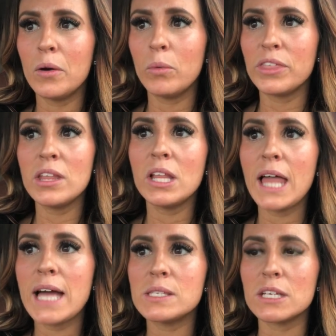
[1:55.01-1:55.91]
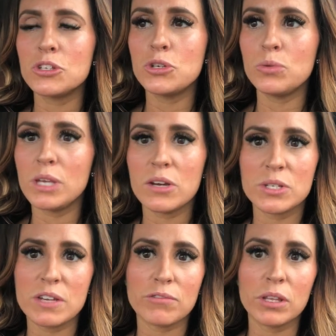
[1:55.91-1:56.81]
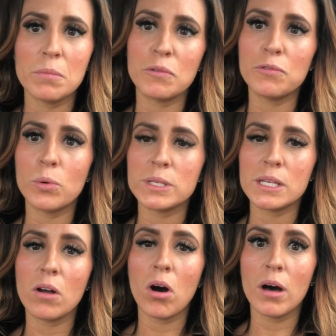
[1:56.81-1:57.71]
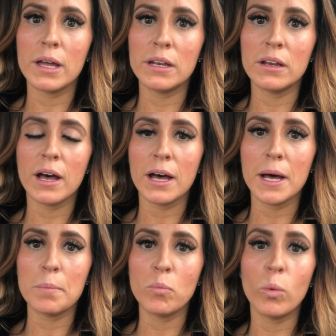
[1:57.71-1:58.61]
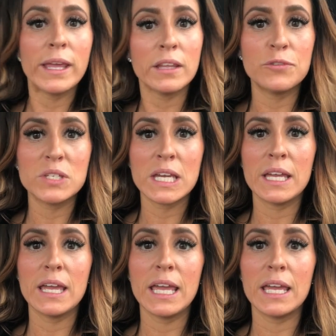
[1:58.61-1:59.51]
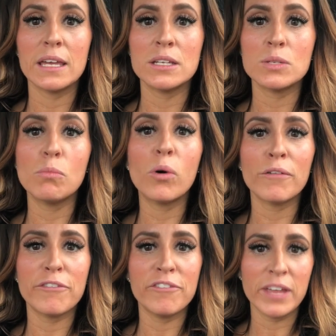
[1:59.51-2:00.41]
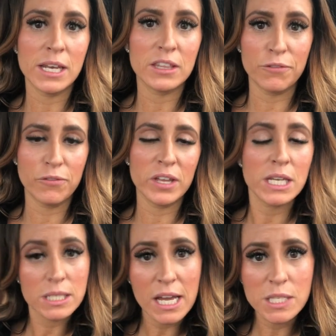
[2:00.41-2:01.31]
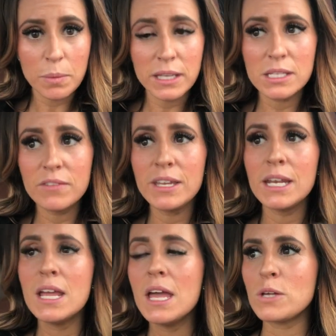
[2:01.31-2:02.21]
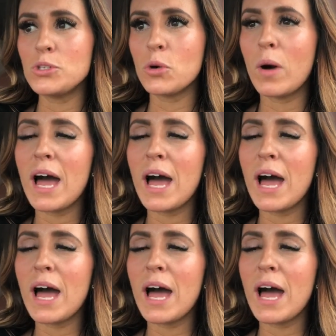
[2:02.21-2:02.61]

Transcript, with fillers: within the last like two years, I've really been focusing on um, weightlifting and more fit the fitness aspect of it. So